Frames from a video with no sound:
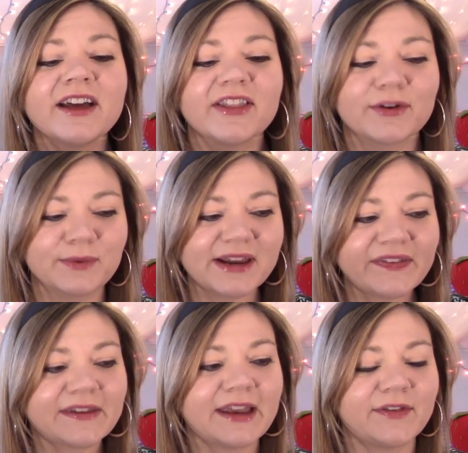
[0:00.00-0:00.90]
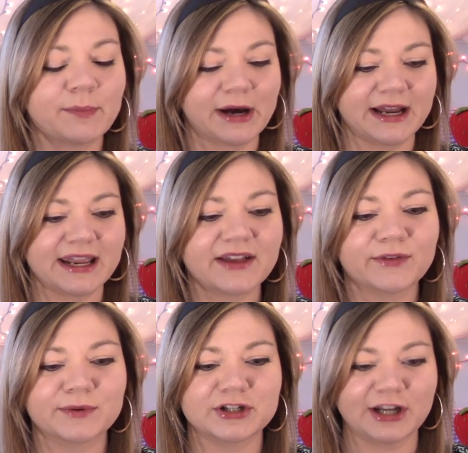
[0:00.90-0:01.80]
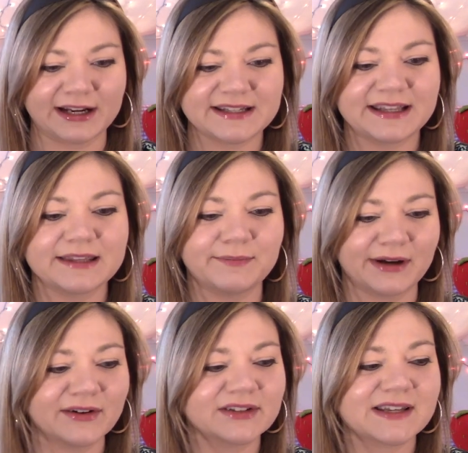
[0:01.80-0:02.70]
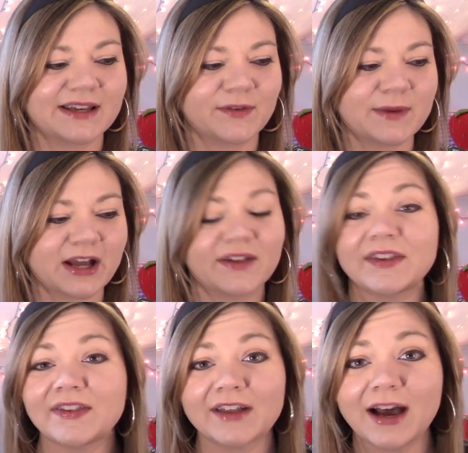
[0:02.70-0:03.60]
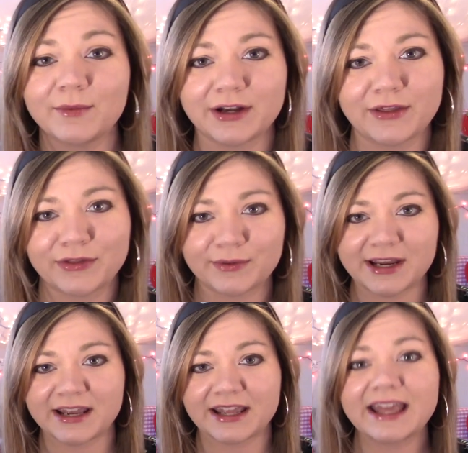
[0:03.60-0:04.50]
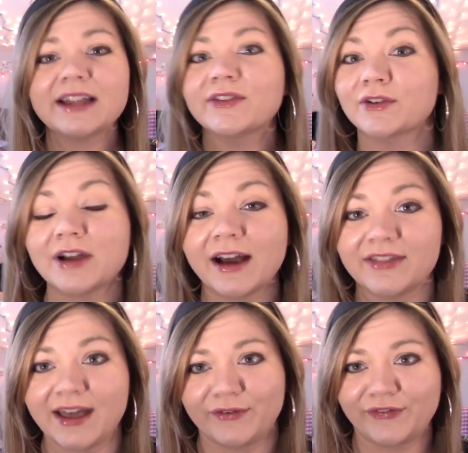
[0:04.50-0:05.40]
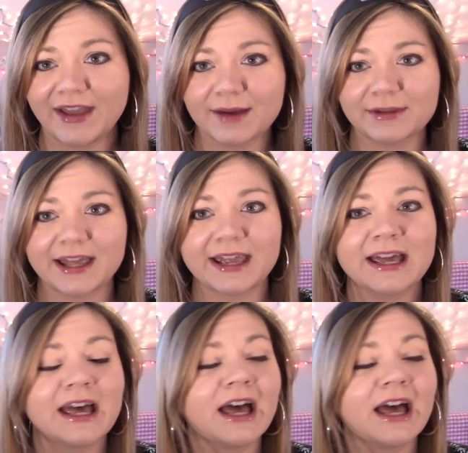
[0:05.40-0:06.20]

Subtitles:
the reason his body is rejecting the belt is because he's not one of the three kids or not in that family.